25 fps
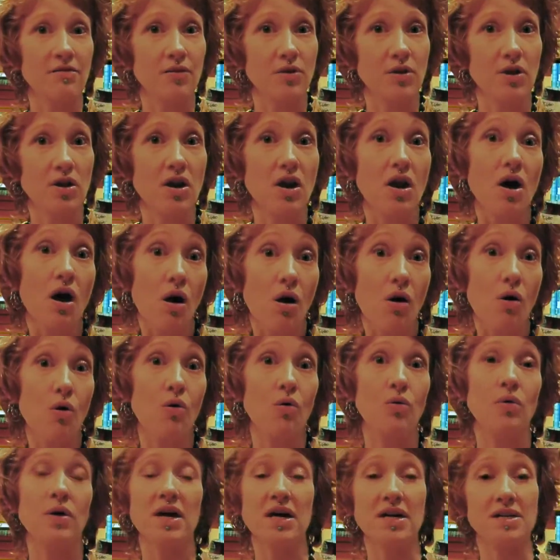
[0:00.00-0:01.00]
even
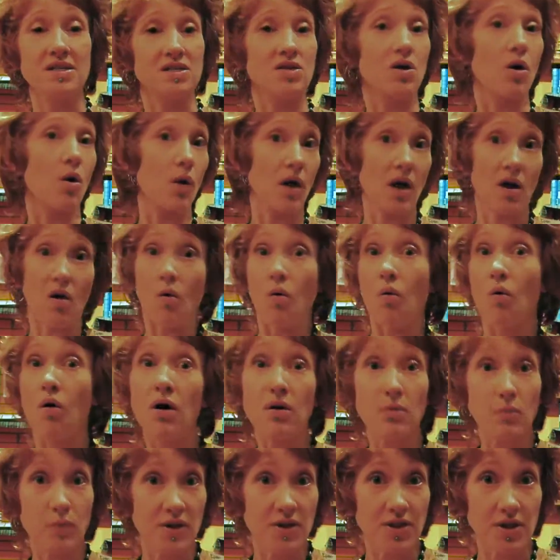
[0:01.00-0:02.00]
know is going
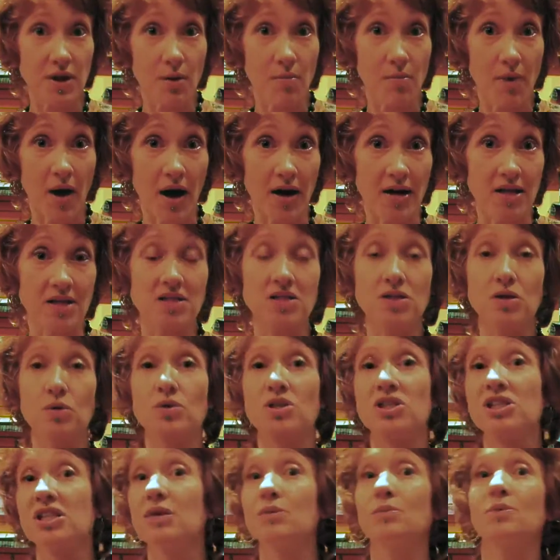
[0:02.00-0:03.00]
on with your body. So
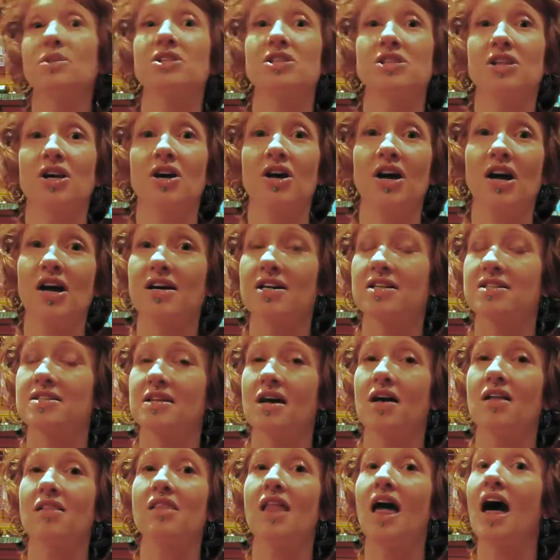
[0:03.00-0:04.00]
she was sharing us
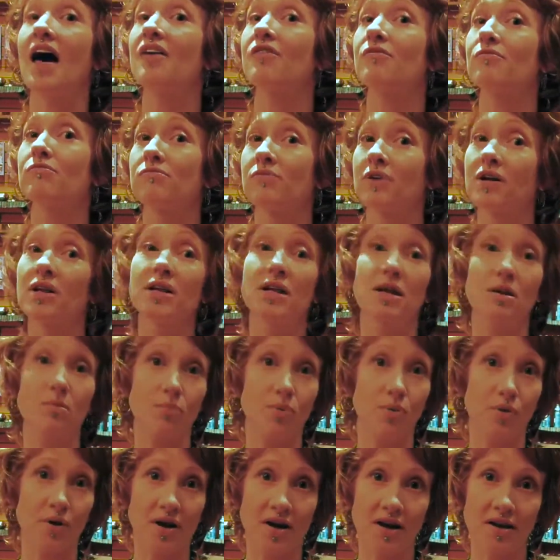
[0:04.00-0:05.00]
a lot of really
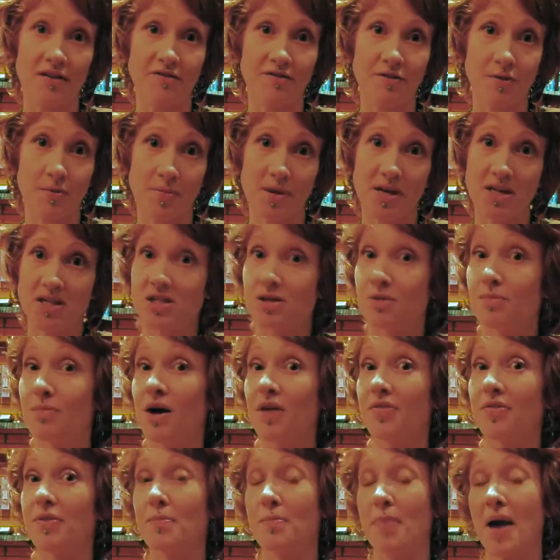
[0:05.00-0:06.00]
important information
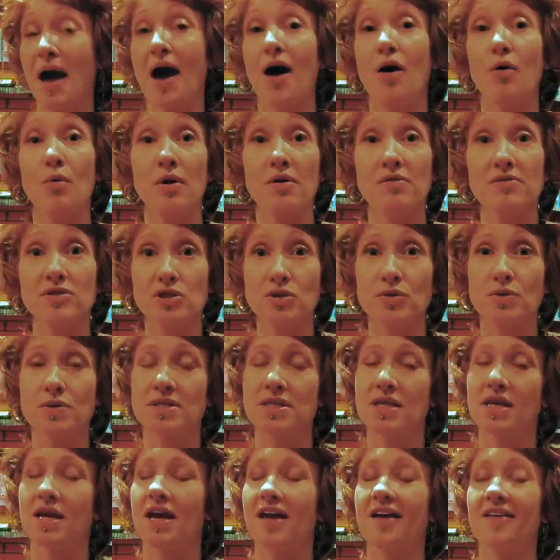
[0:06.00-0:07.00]
about the power of
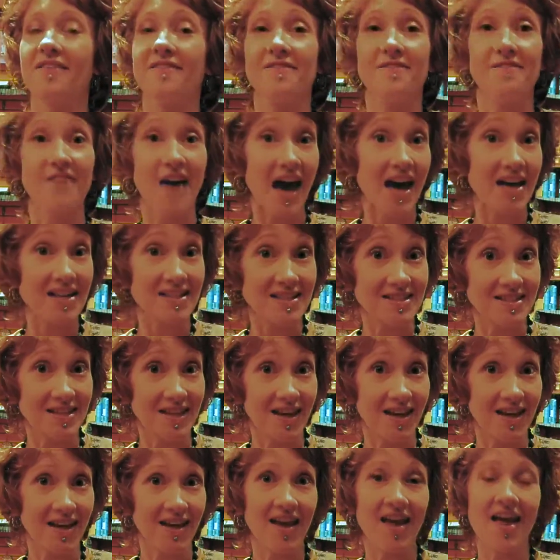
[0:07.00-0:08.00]
juicing and
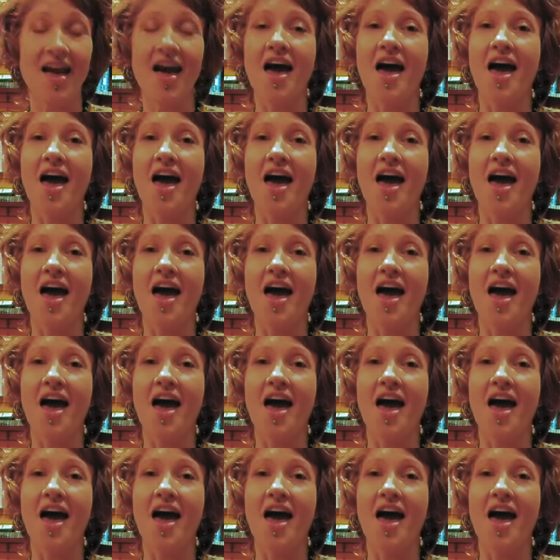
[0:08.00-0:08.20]
fasting.